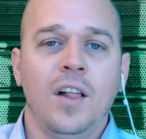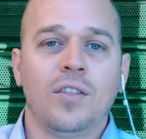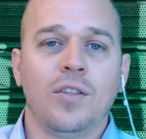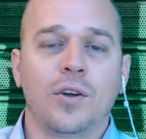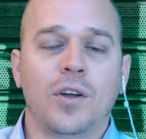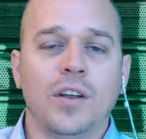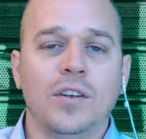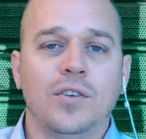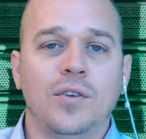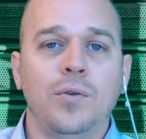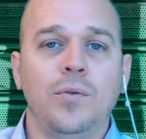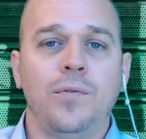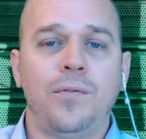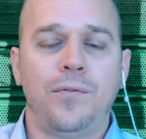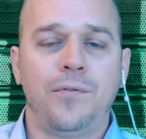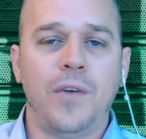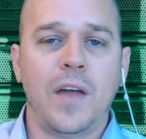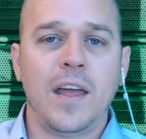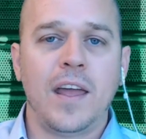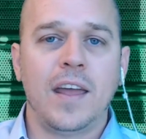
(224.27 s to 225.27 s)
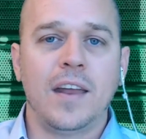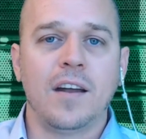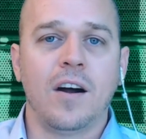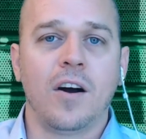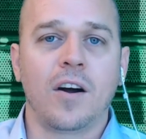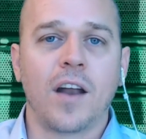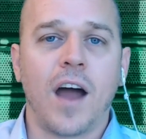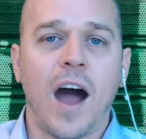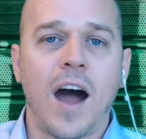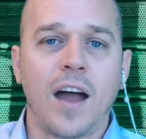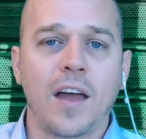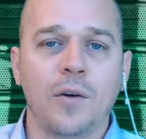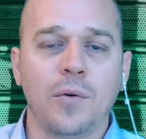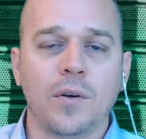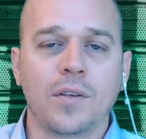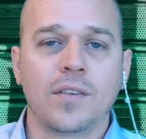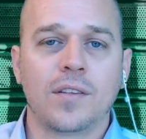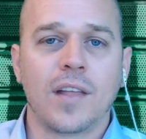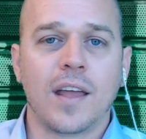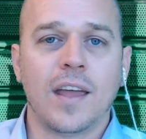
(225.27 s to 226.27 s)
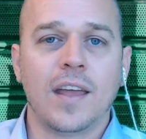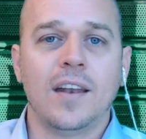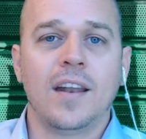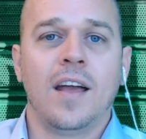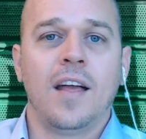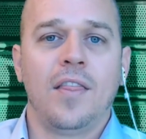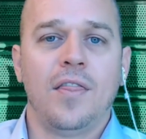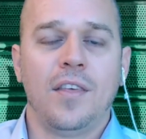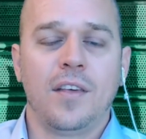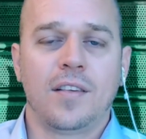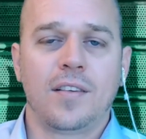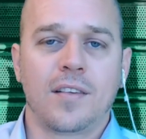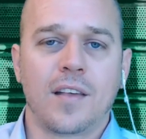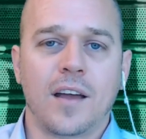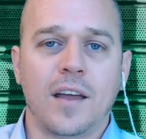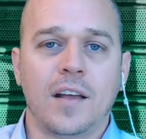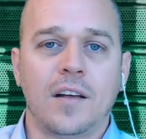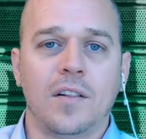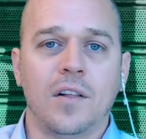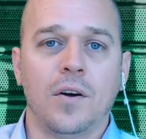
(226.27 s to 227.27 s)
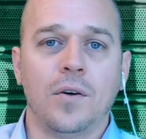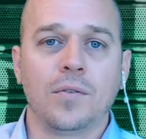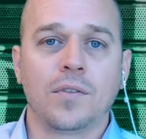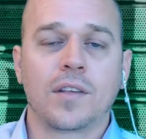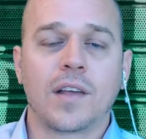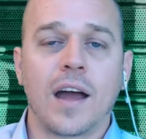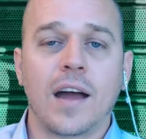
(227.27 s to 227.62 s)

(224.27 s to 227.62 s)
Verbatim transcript: Looking to fade on Iowa State, the Cyclones.